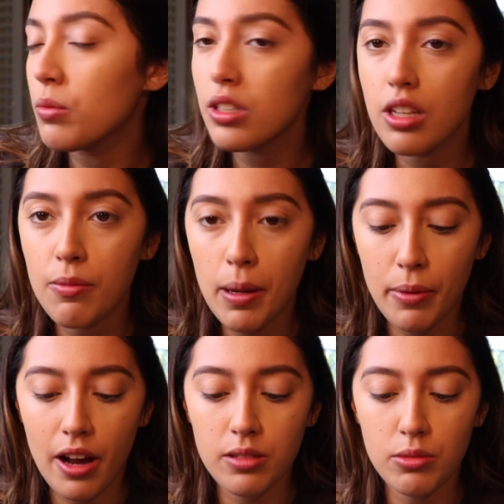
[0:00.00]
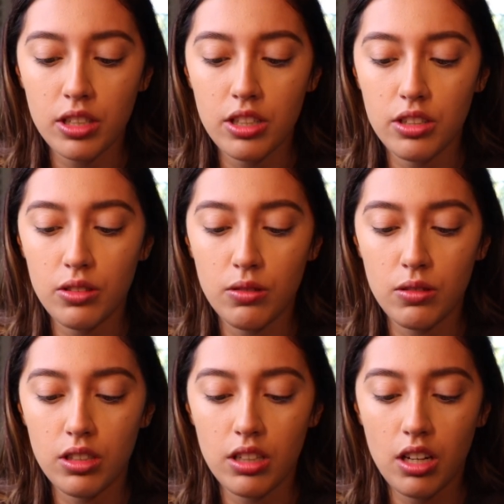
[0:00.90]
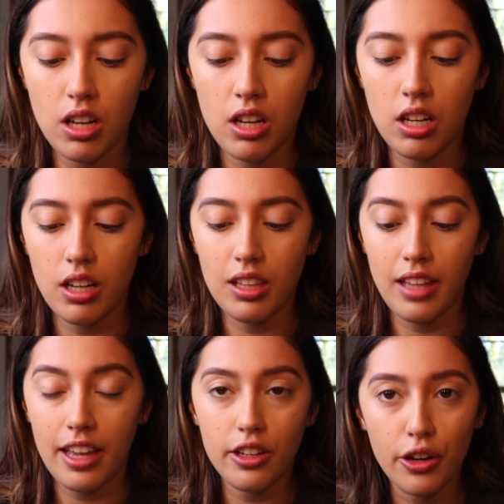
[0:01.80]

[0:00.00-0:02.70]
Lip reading: Almost done with my brows. I'm just gonna do a light